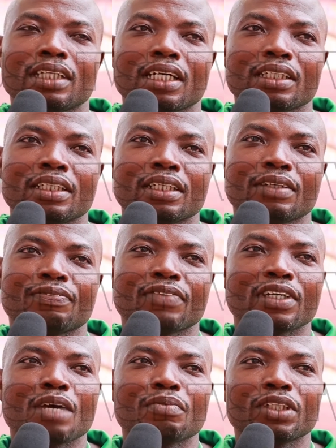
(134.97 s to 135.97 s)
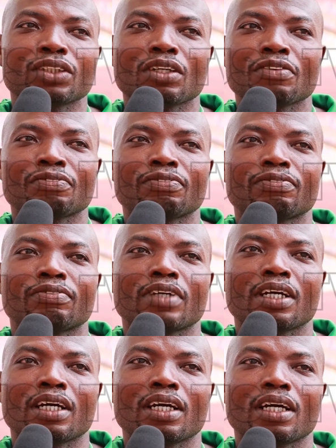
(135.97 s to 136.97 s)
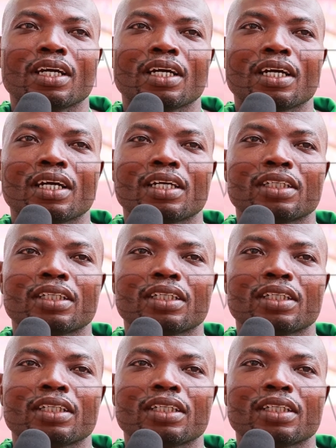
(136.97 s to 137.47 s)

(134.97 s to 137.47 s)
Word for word: that the Federal Minister of uh,